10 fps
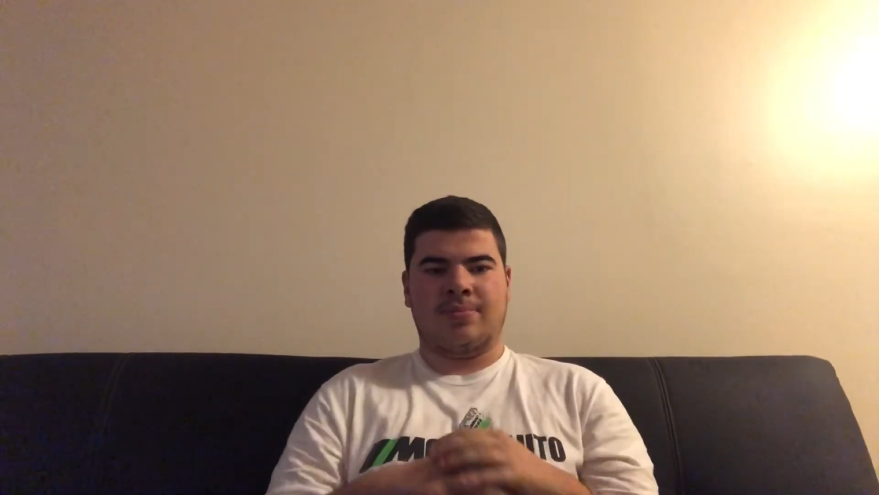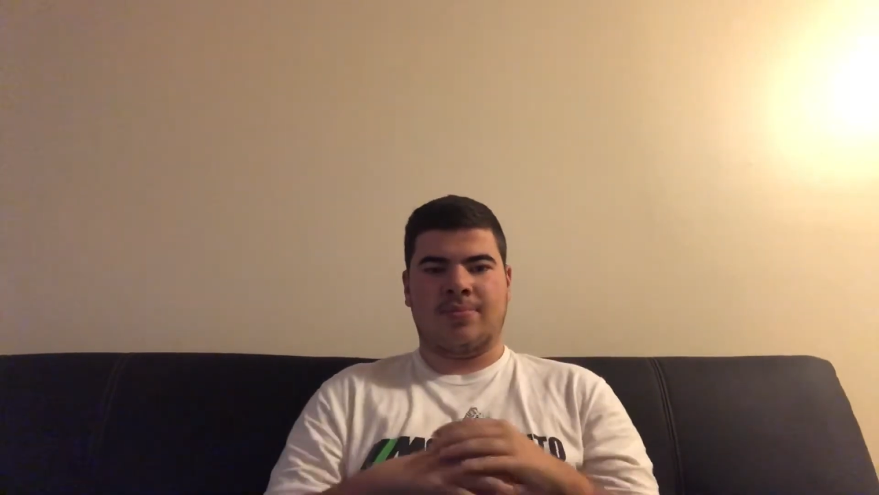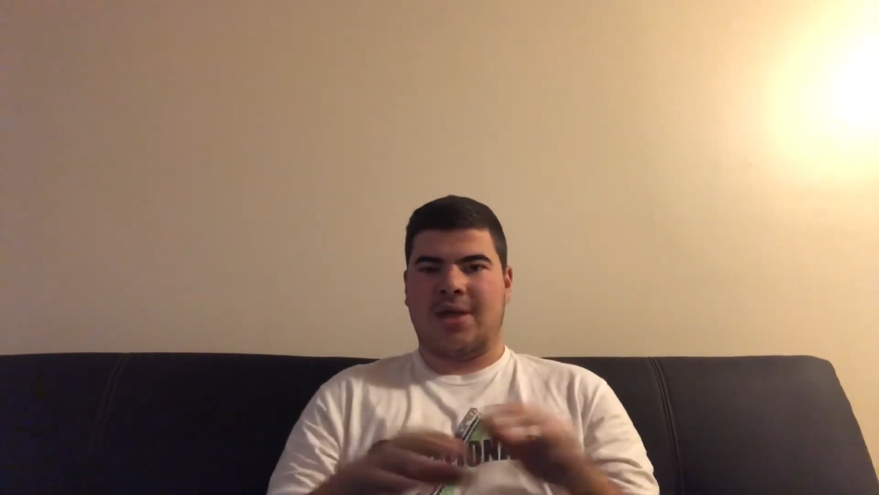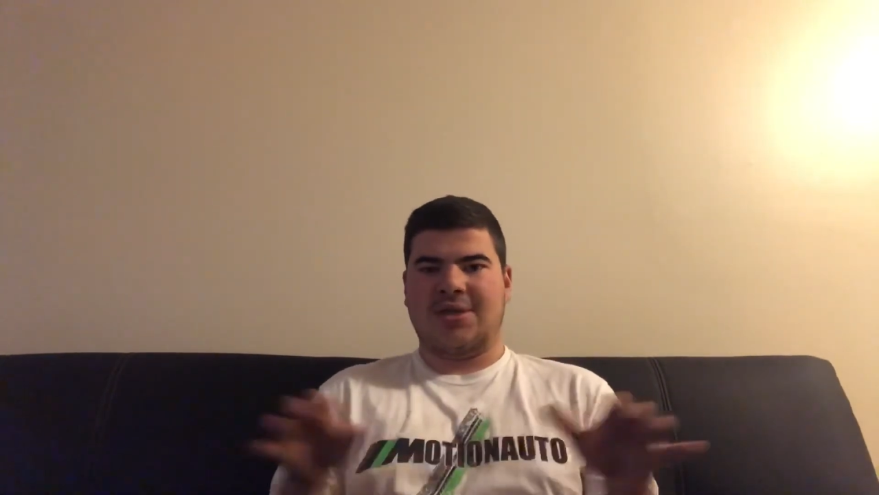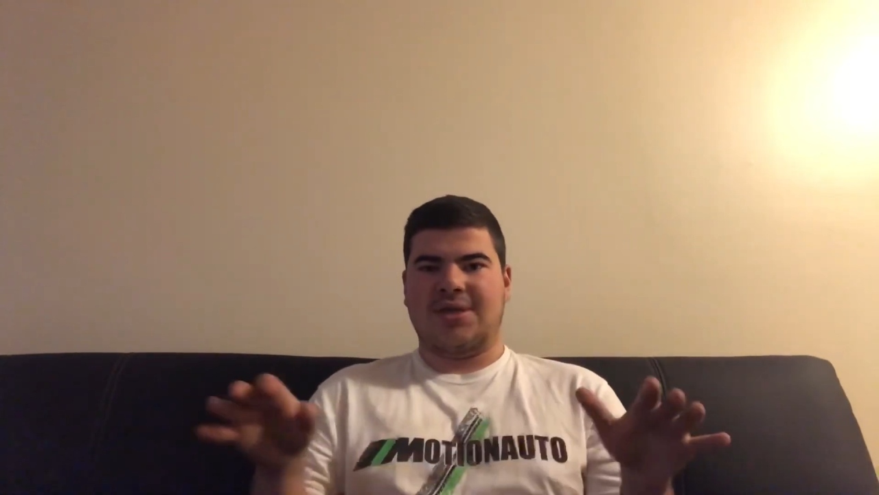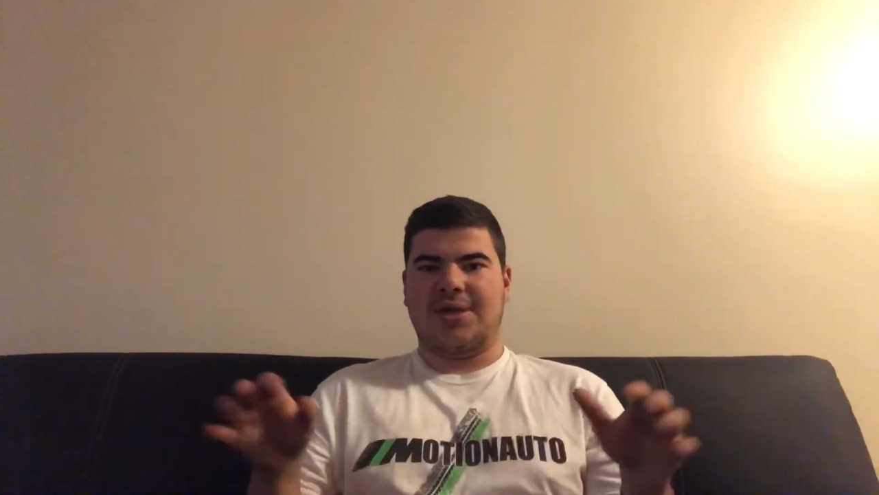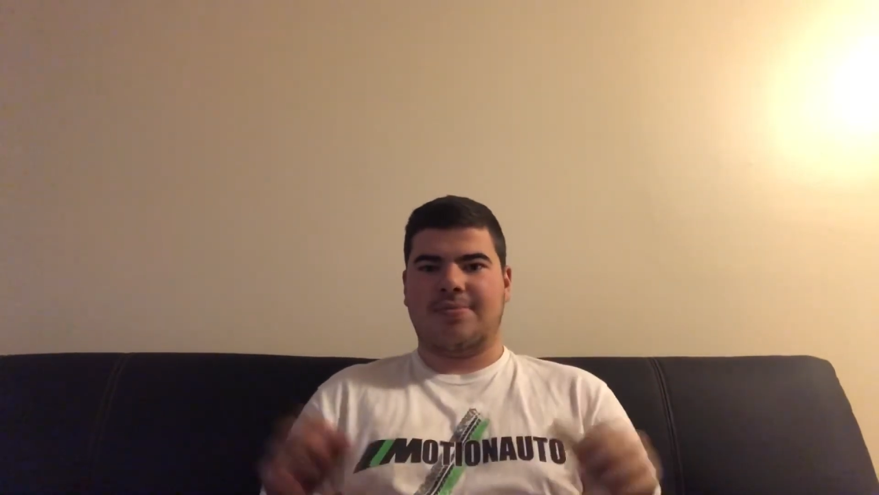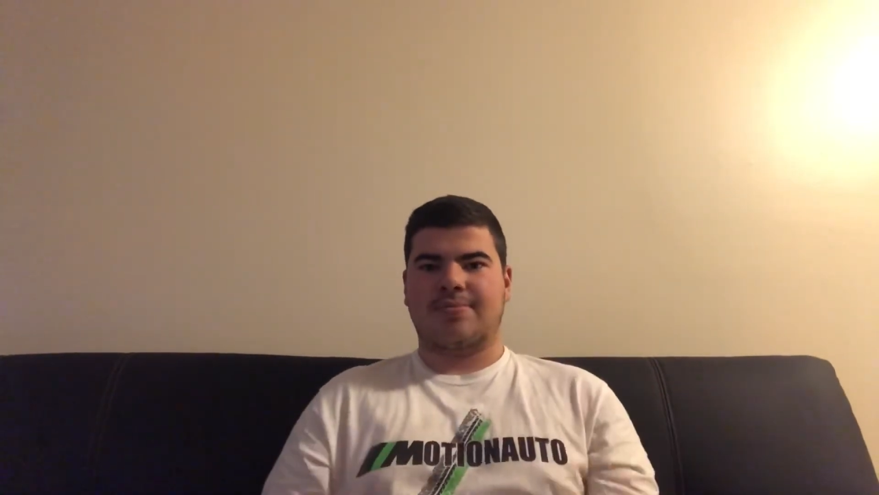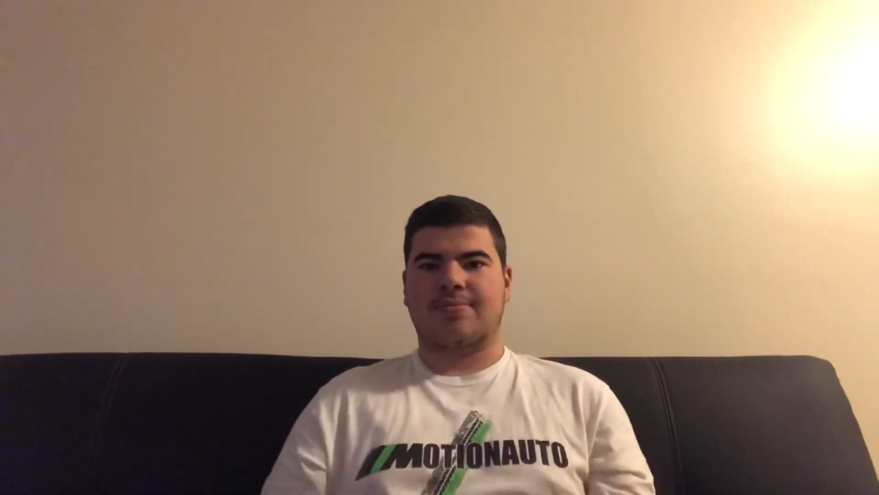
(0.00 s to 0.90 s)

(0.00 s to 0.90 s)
That's it.